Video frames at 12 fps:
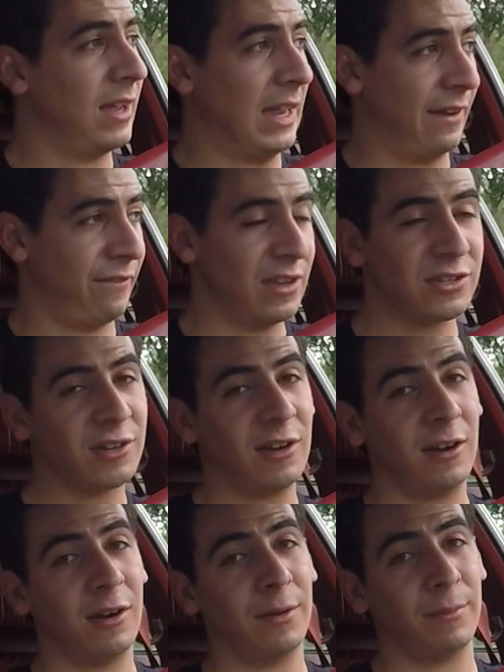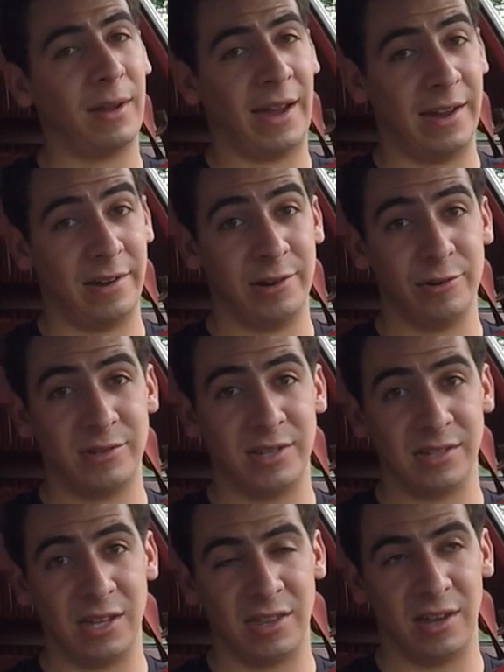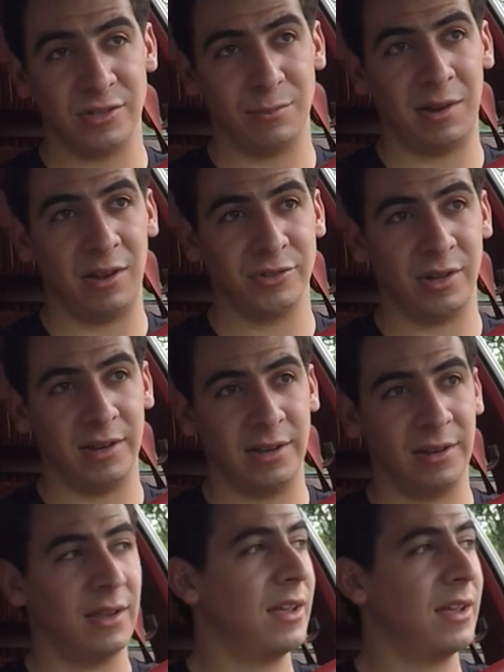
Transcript: If this car had 160,000 miles on it,